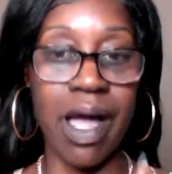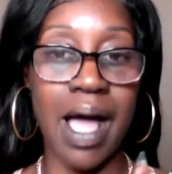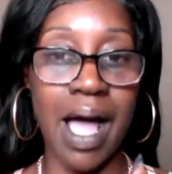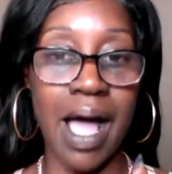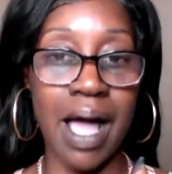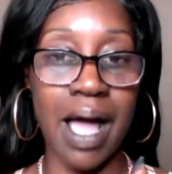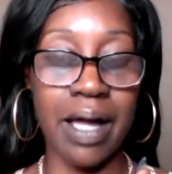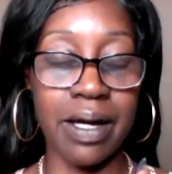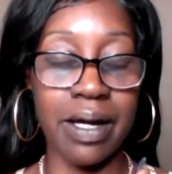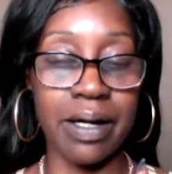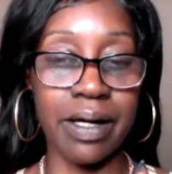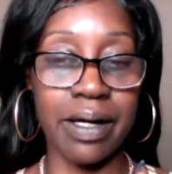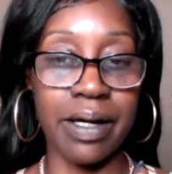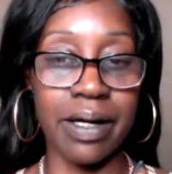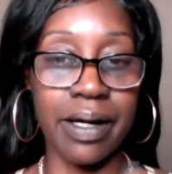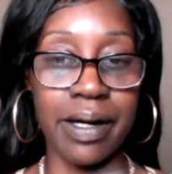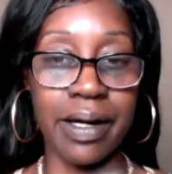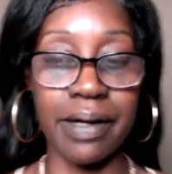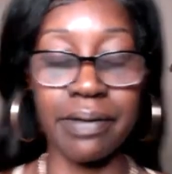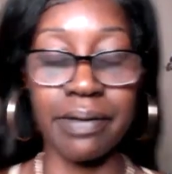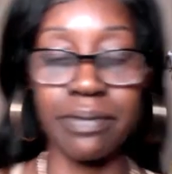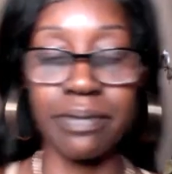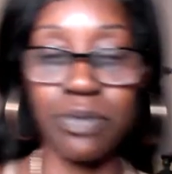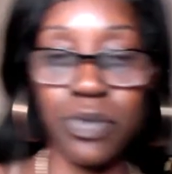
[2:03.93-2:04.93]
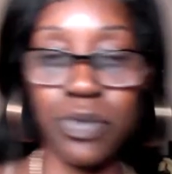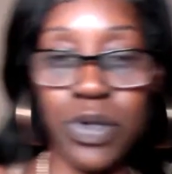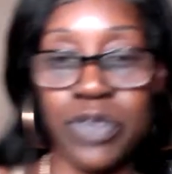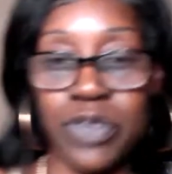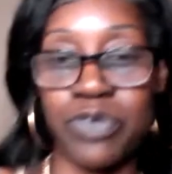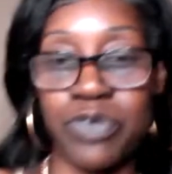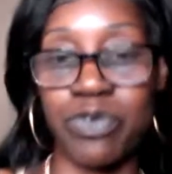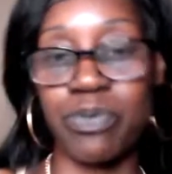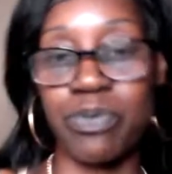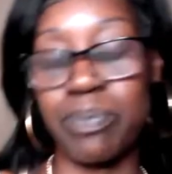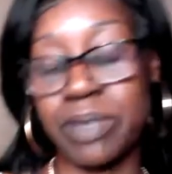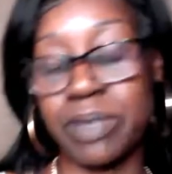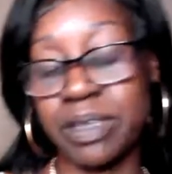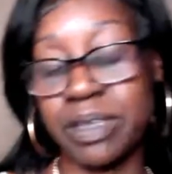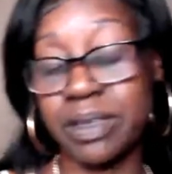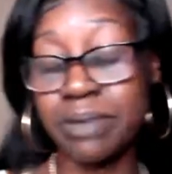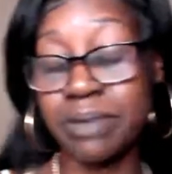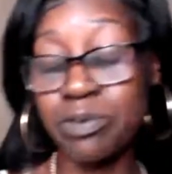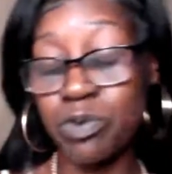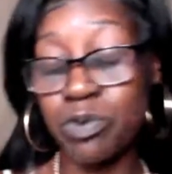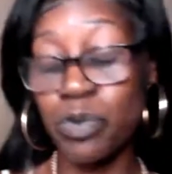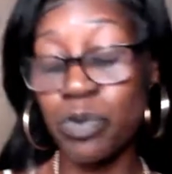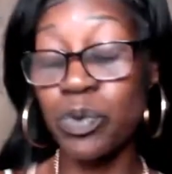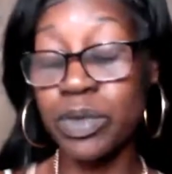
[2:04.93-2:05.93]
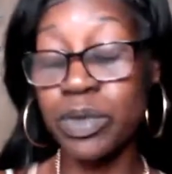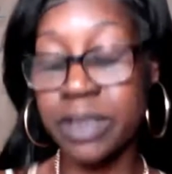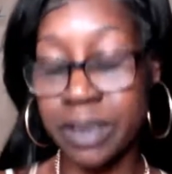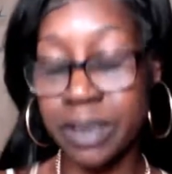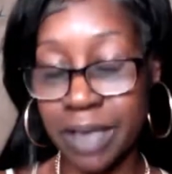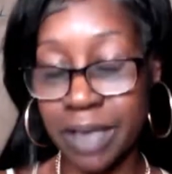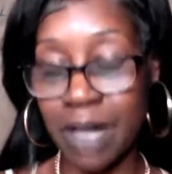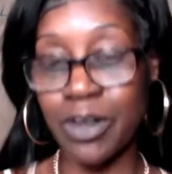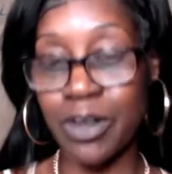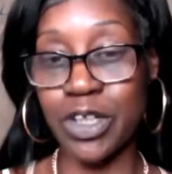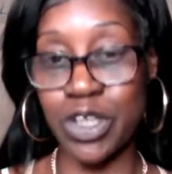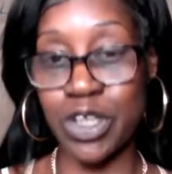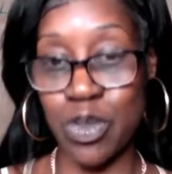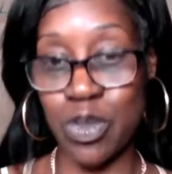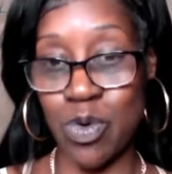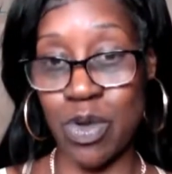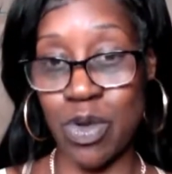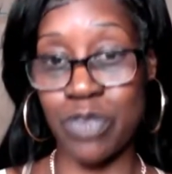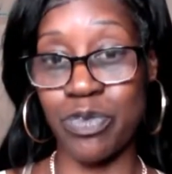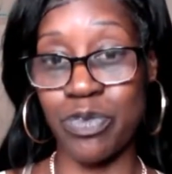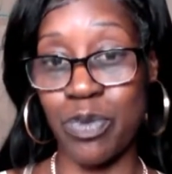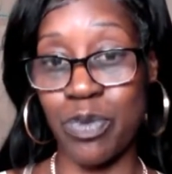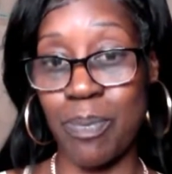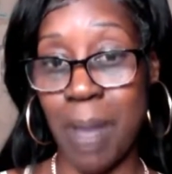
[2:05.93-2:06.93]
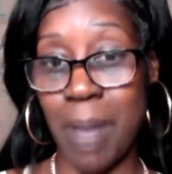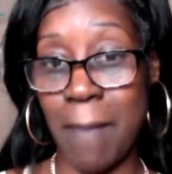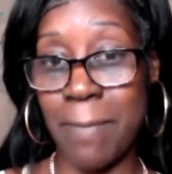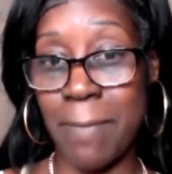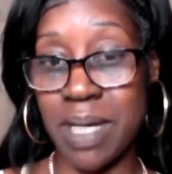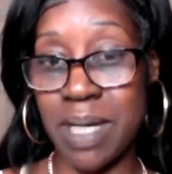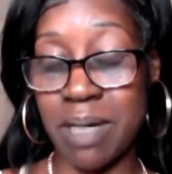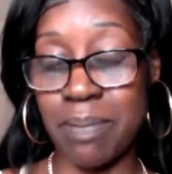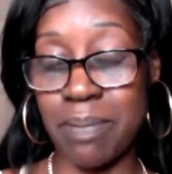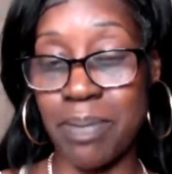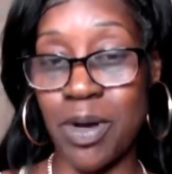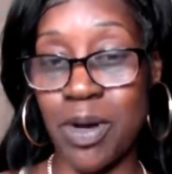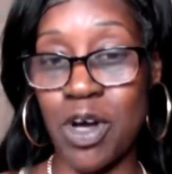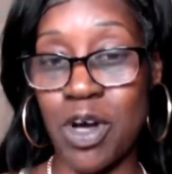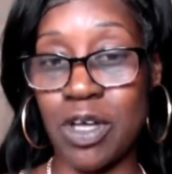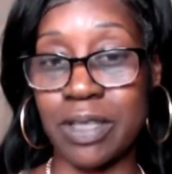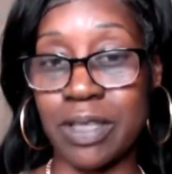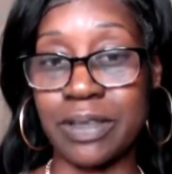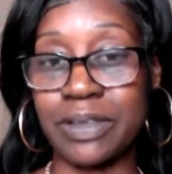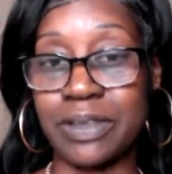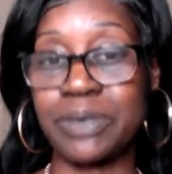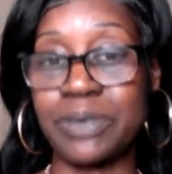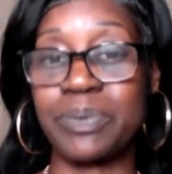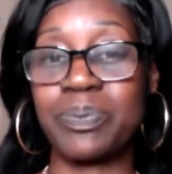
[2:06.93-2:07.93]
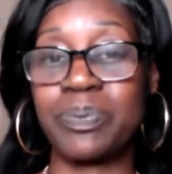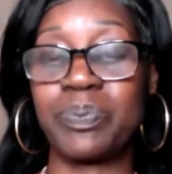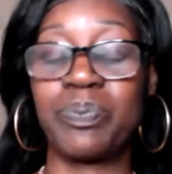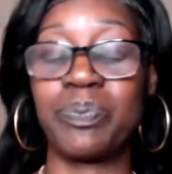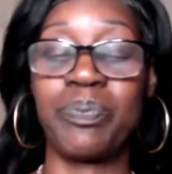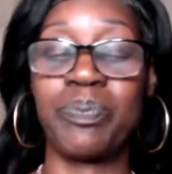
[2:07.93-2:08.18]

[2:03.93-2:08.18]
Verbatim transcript: I uh, went through, started going through my menopause.